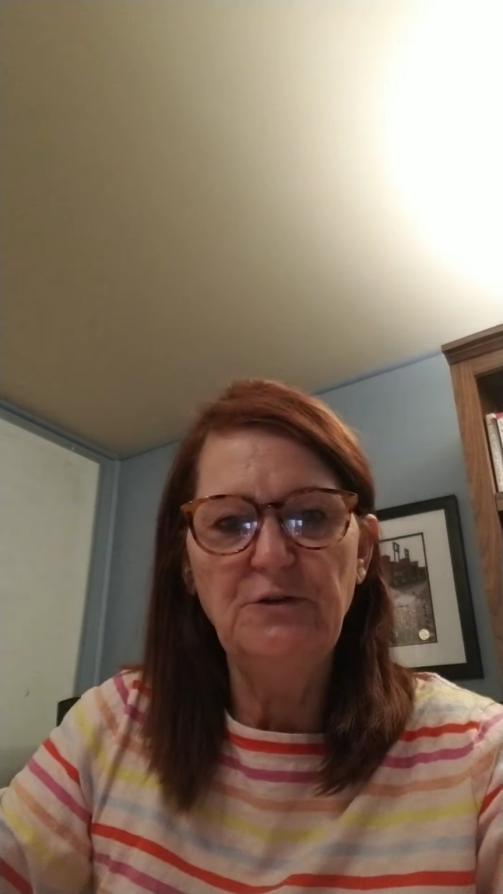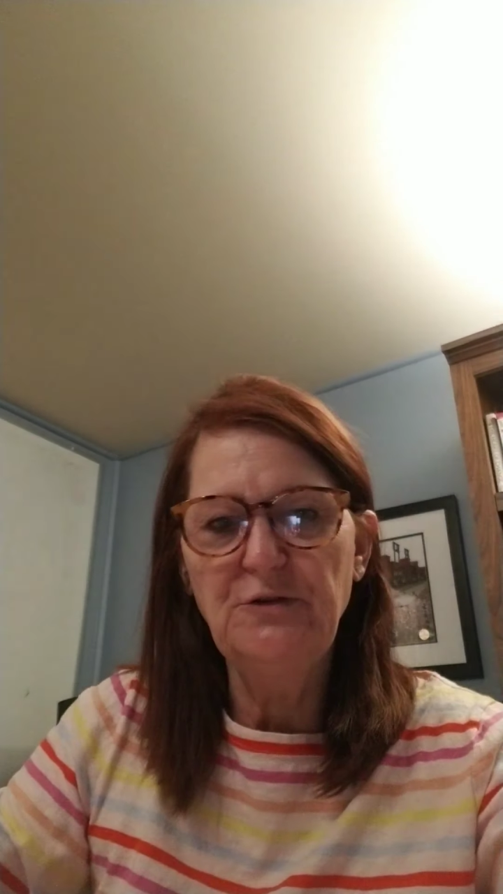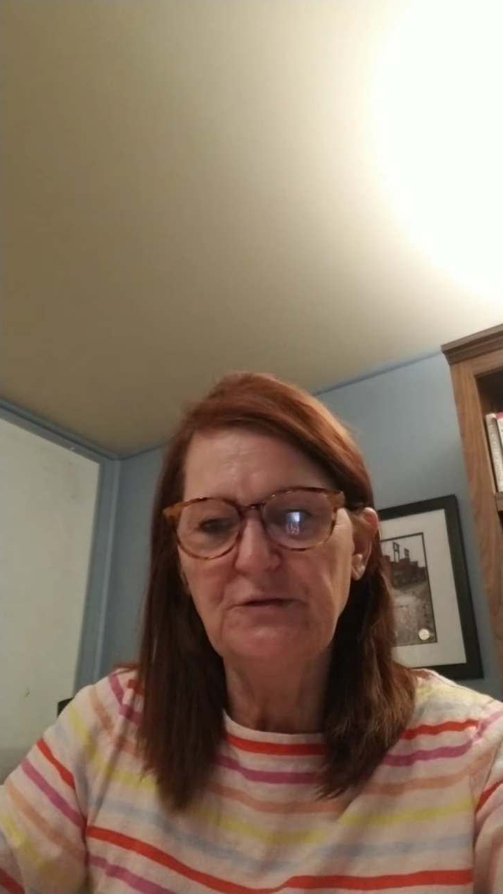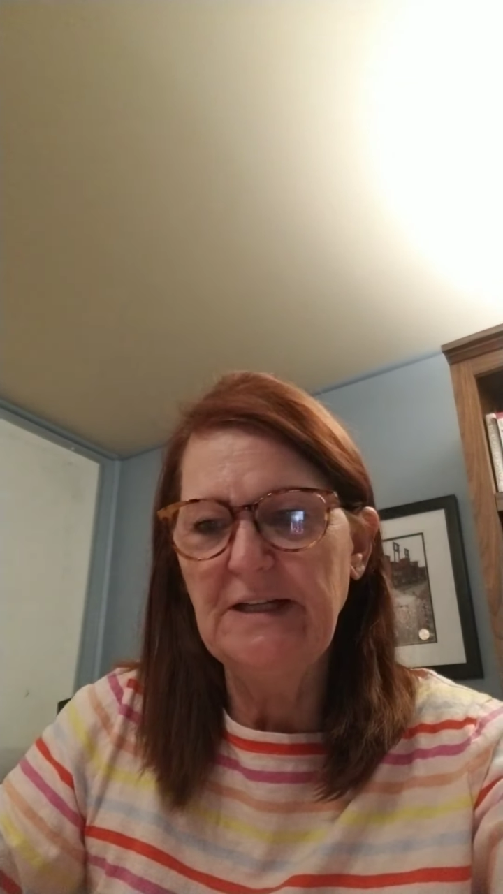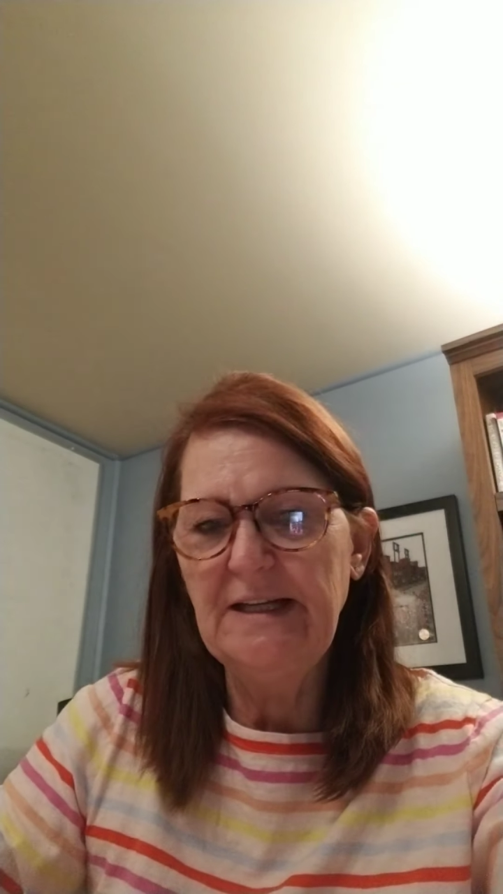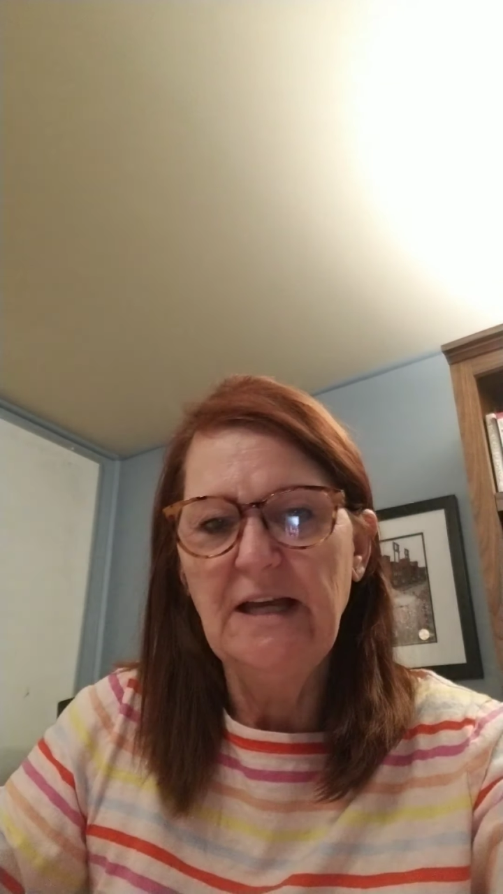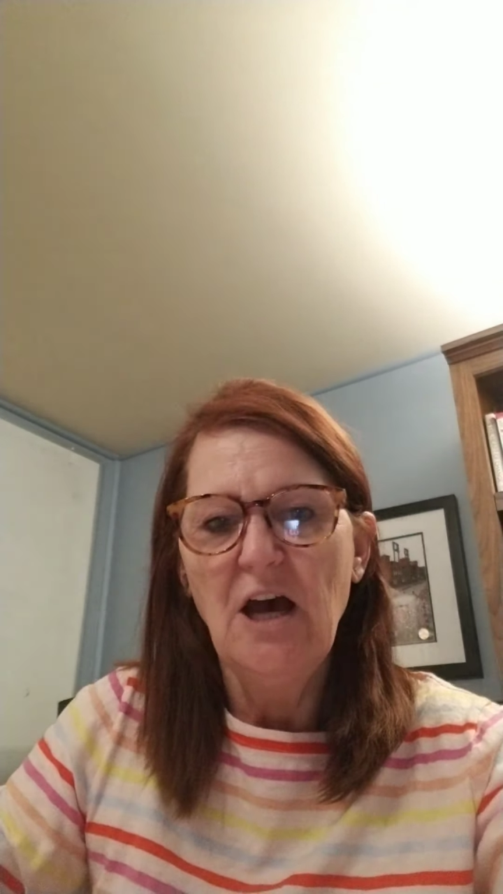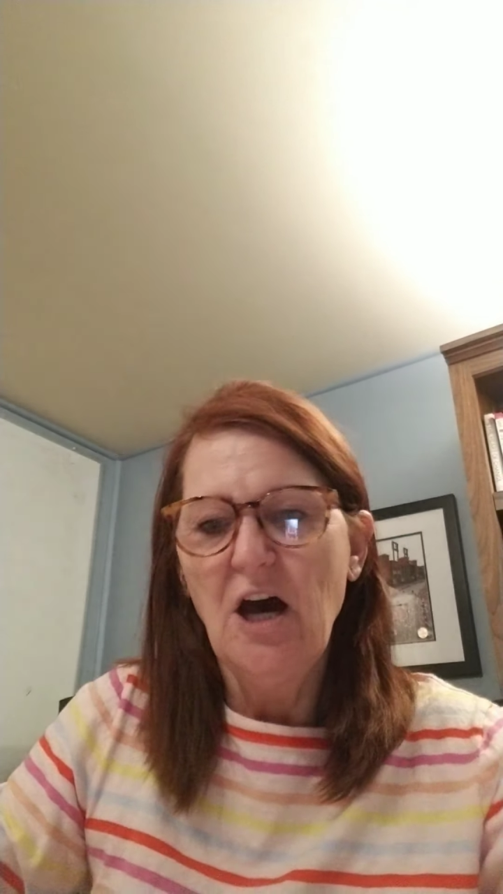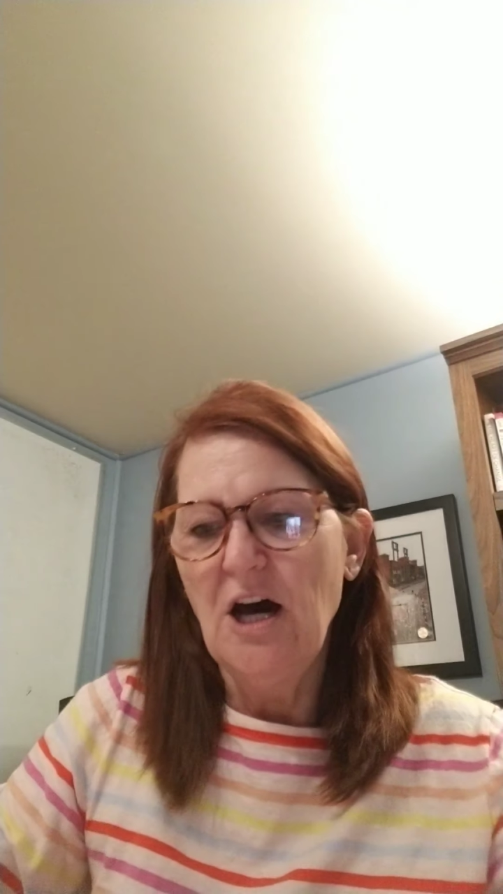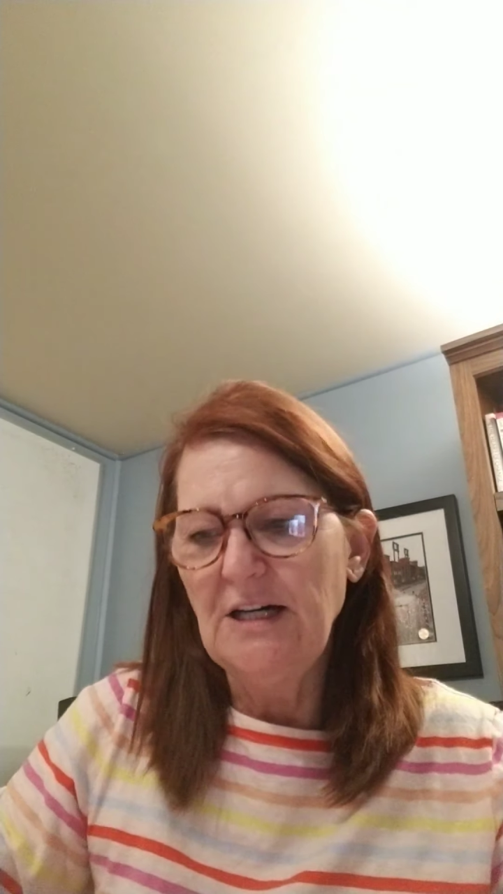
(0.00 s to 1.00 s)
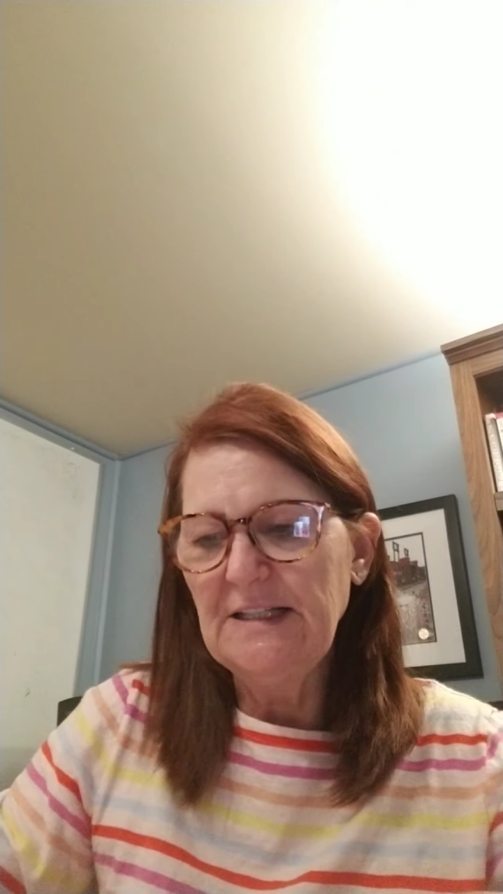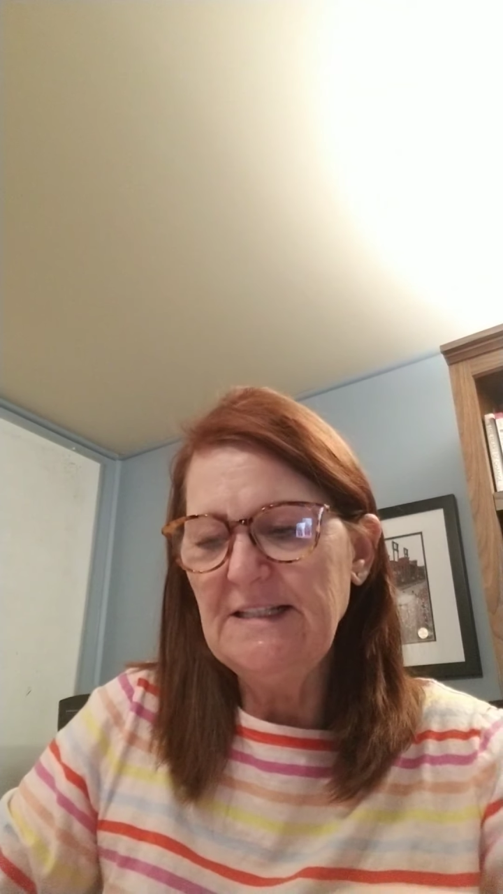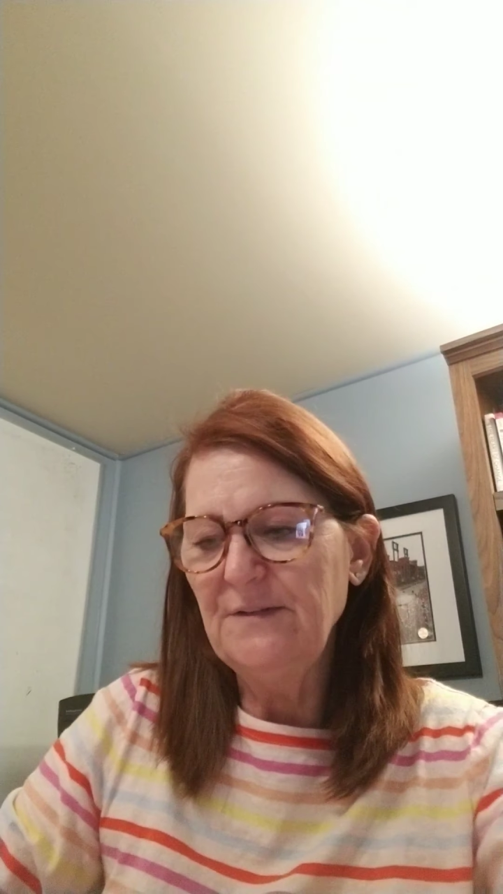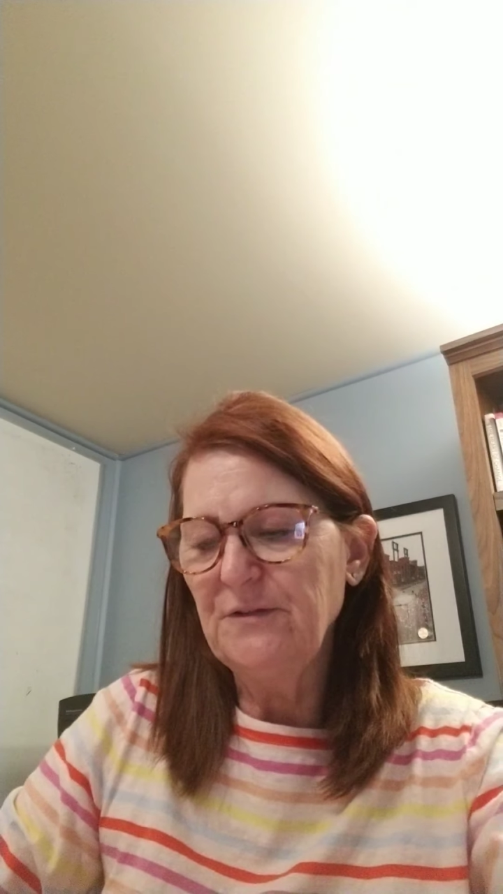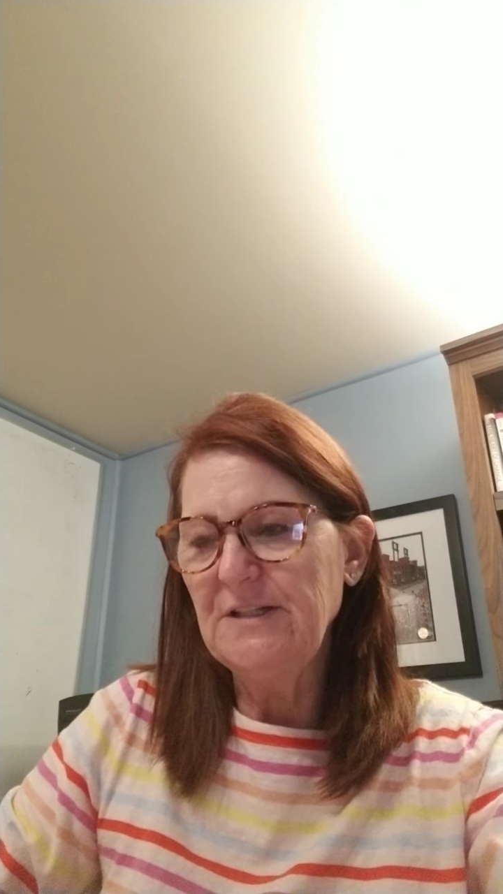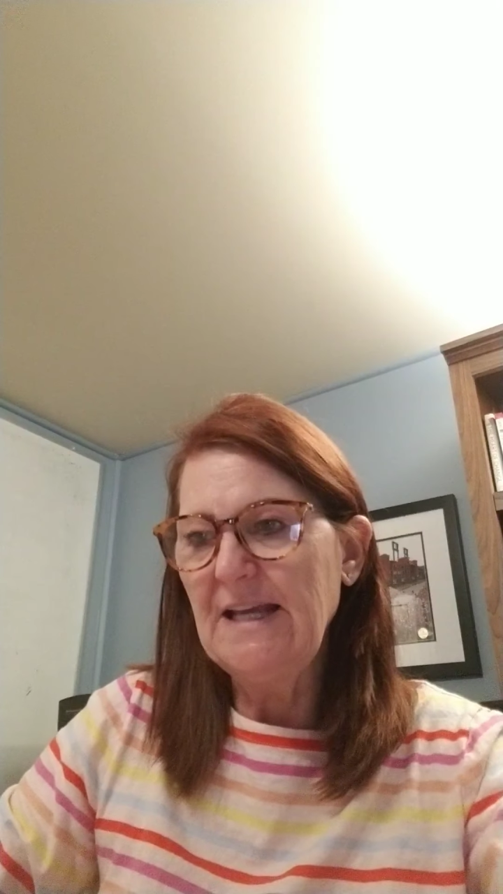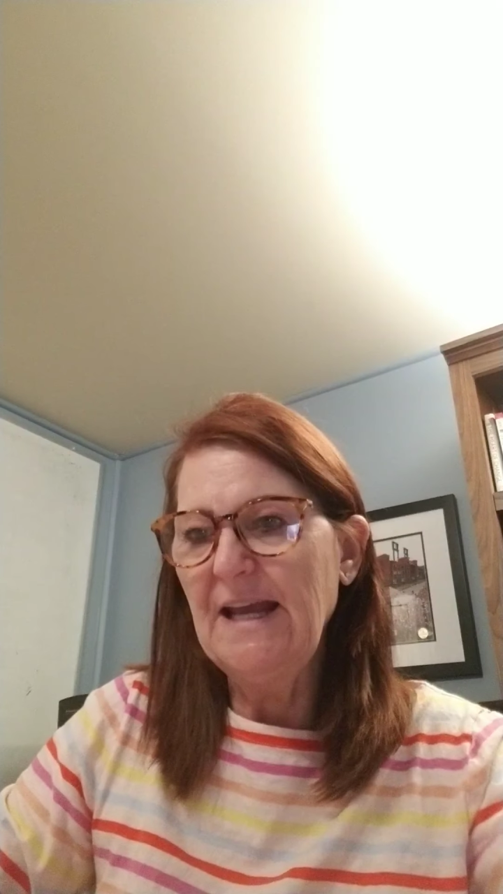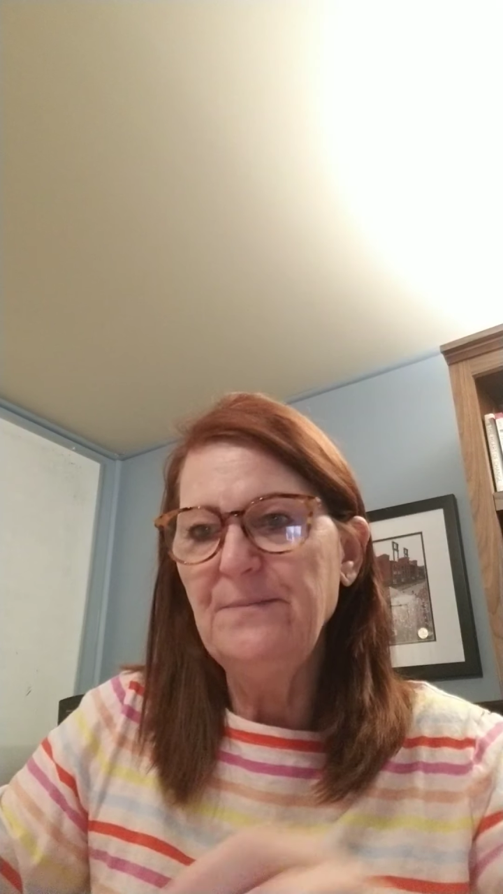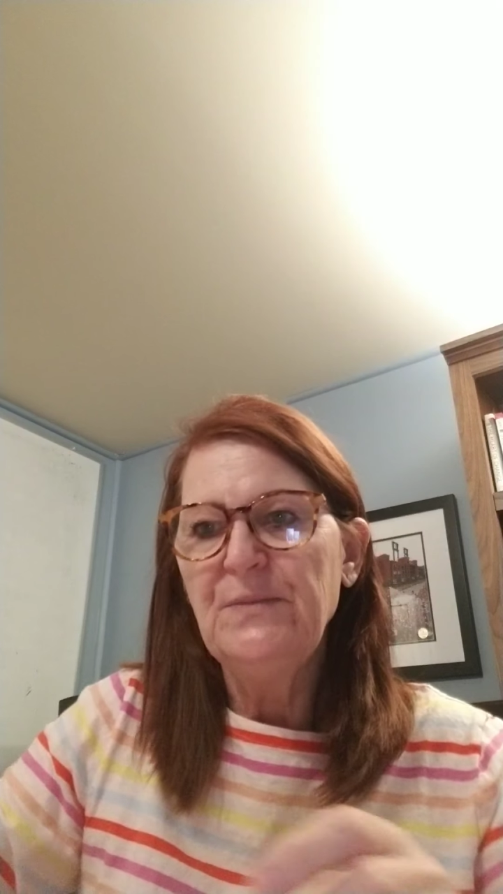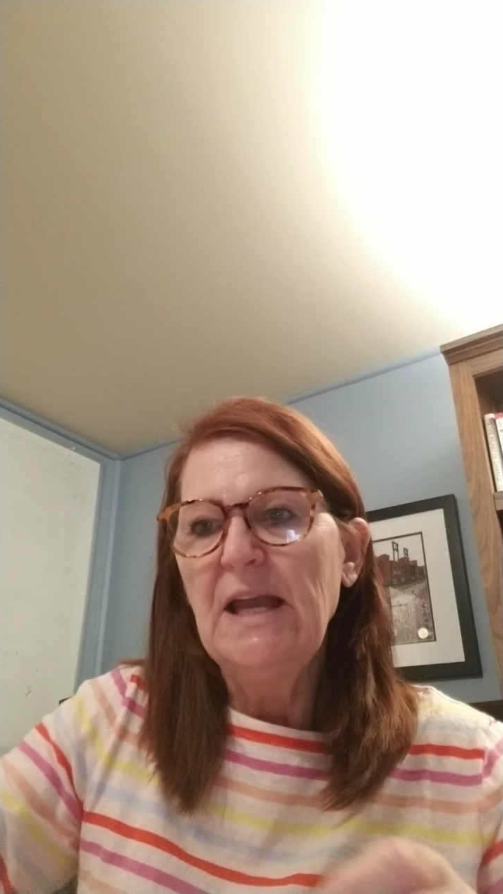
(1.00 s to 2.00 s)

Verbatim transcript: three on a different day.